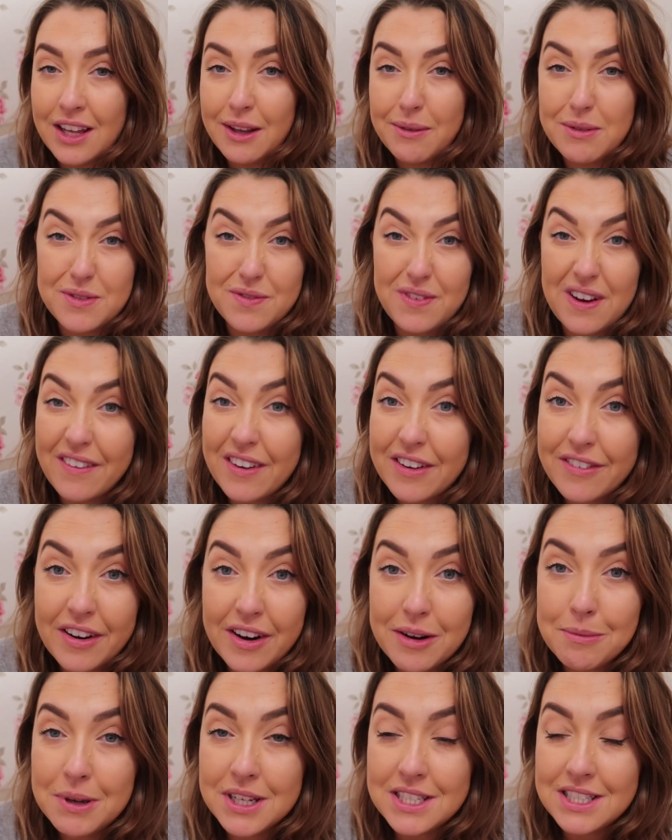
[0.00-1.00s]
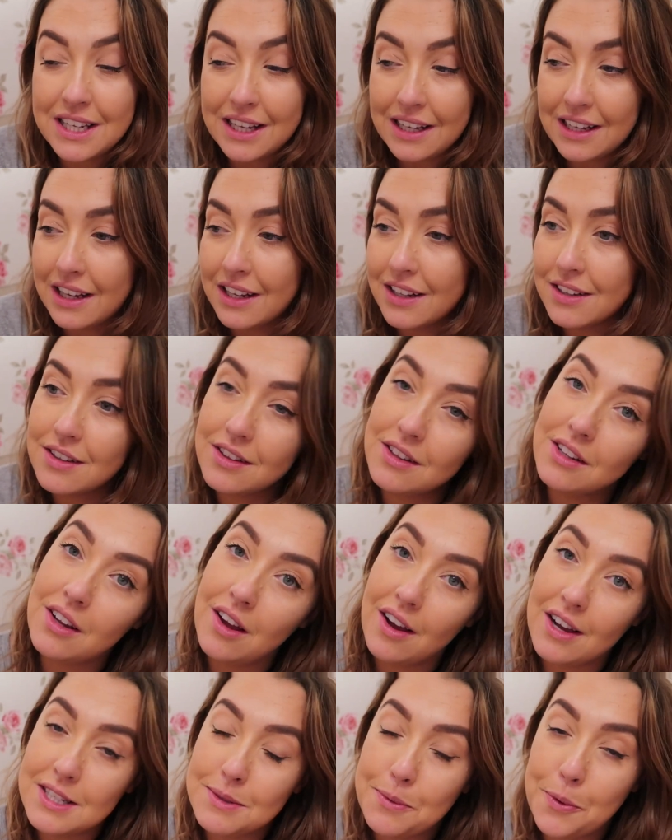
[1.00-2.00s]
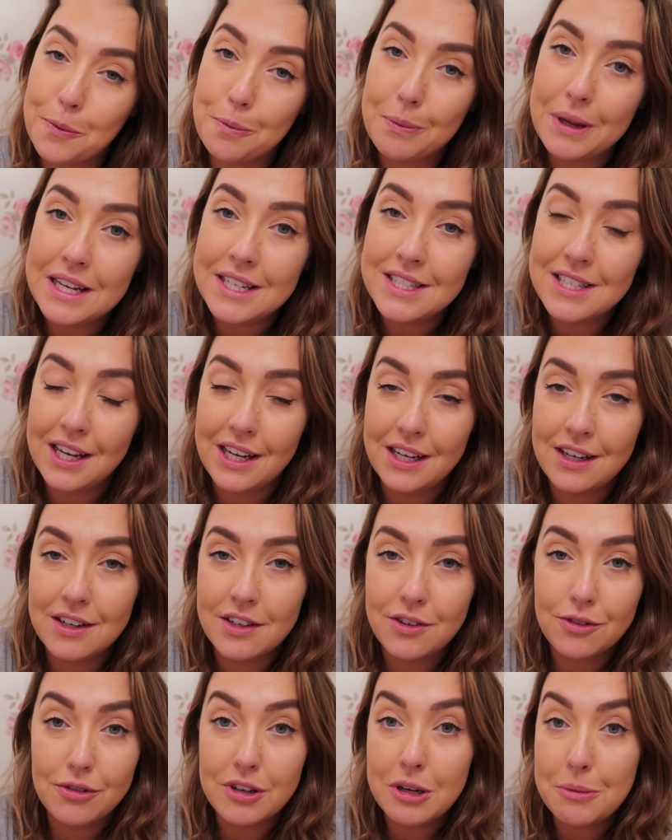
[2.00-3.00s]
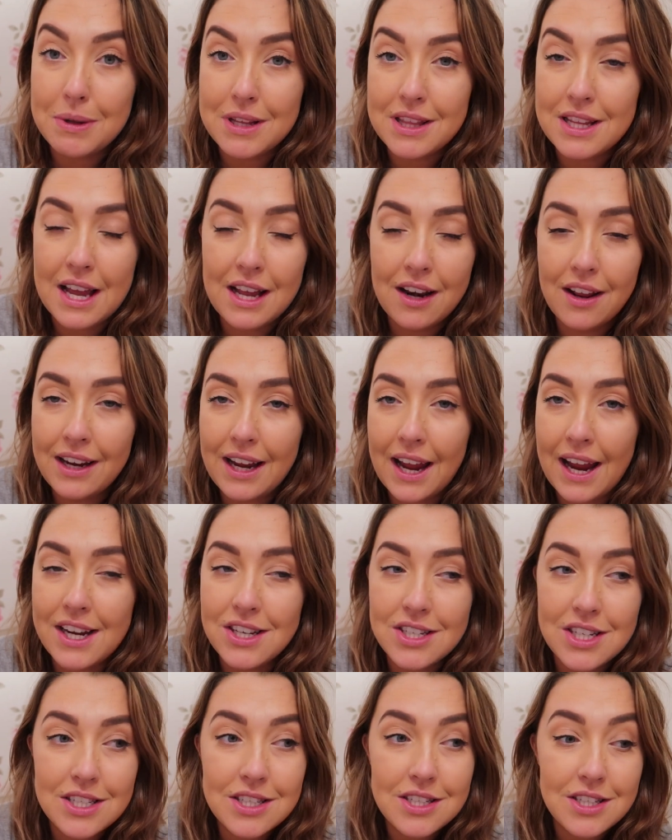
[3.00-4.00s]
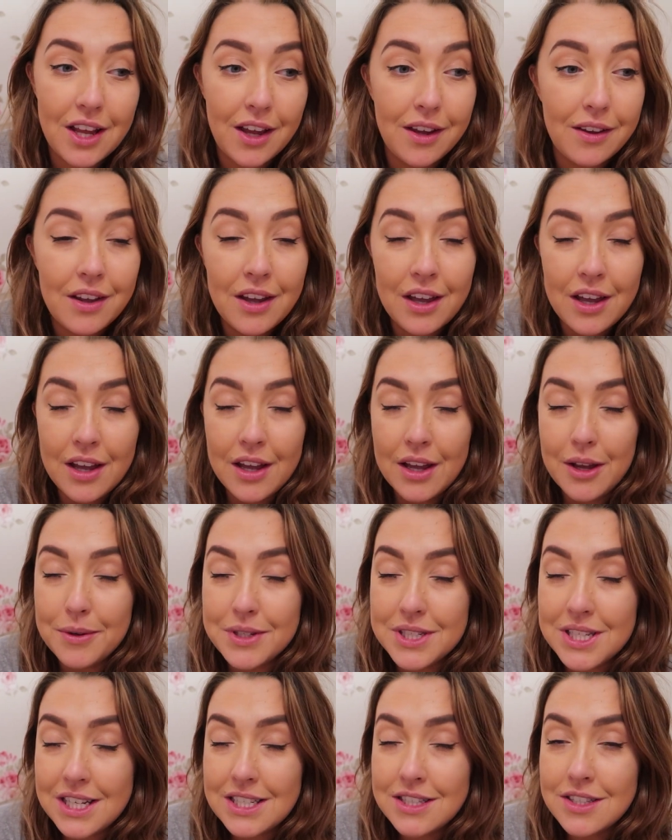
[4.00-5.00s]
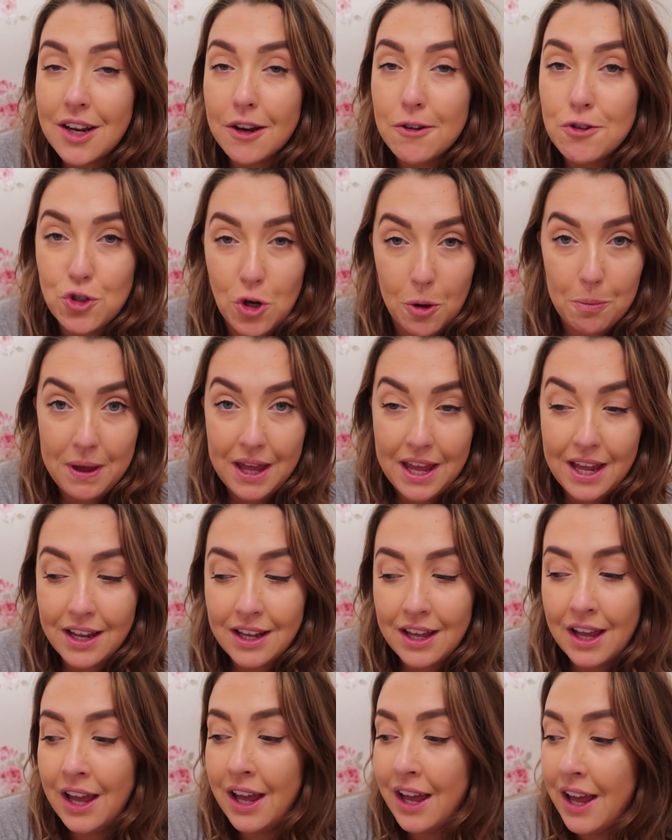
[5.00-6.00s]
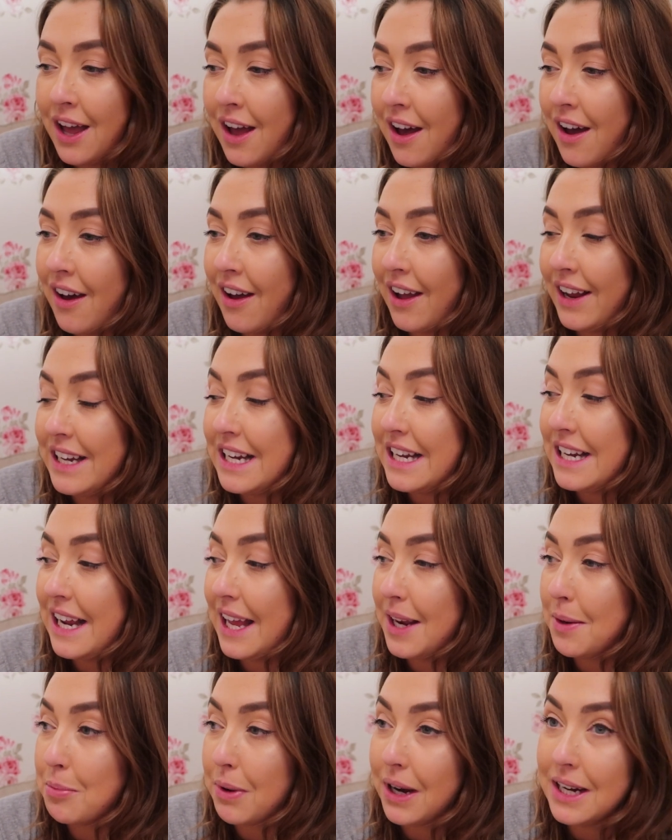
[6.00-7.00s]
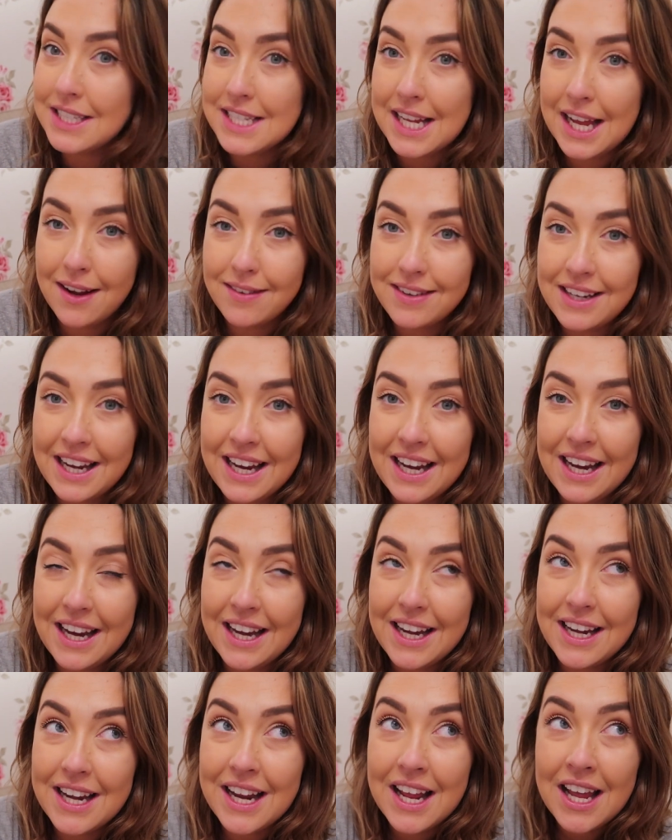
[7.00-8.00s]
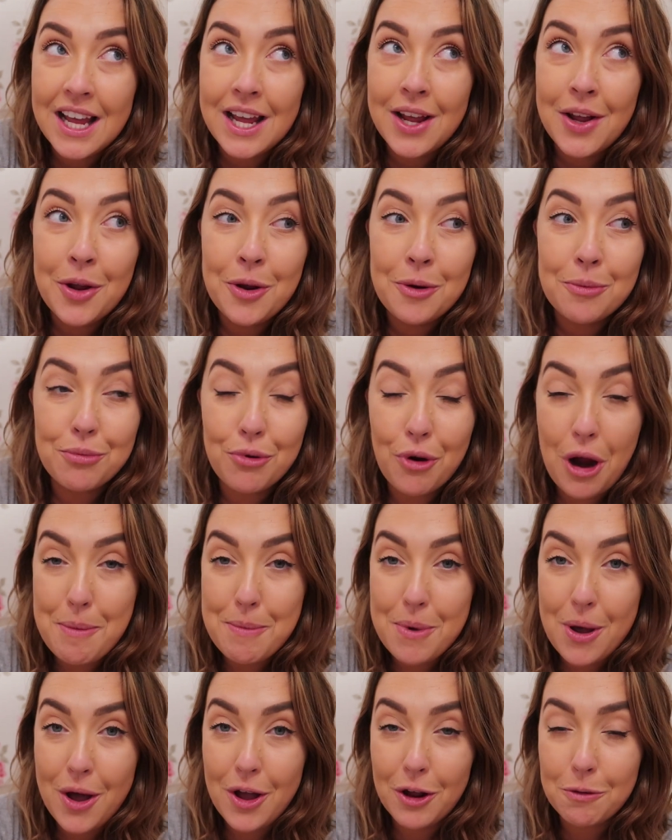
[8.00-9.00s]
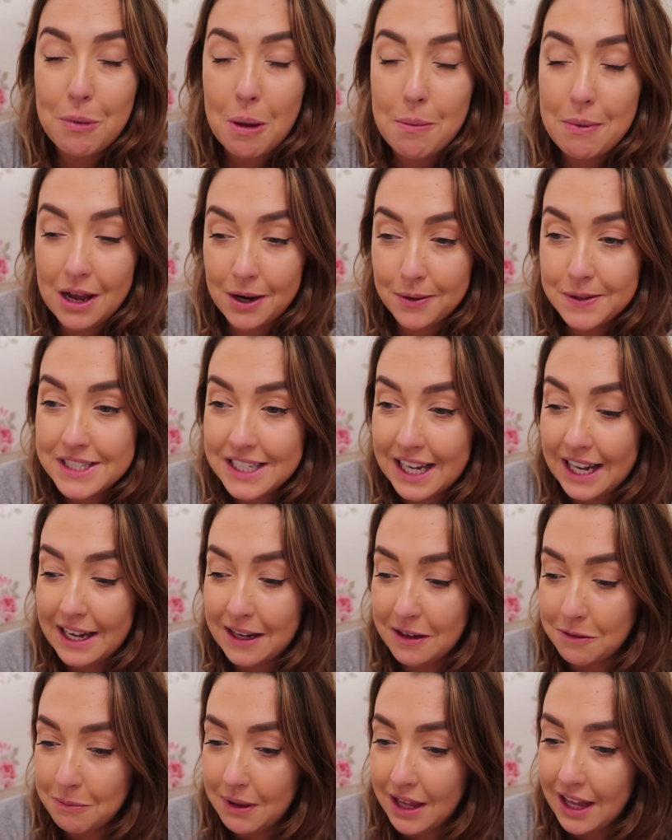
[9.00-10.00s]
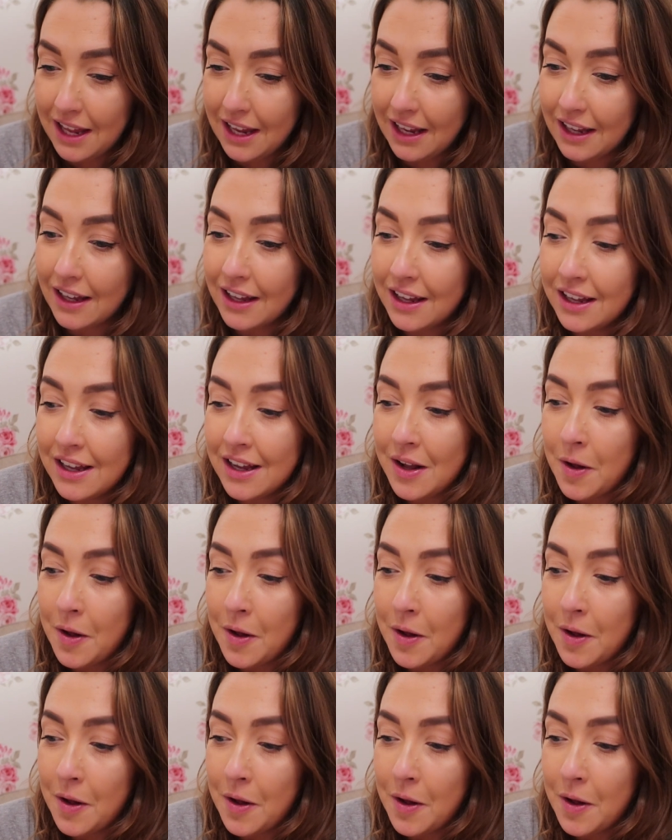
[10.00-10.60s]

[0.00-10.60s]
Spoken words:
it was very, very muddy and the guys we were meeting had already been there like ages, so we decided to go shopping. I nearly had a breakdown in Primark, my back was killing me.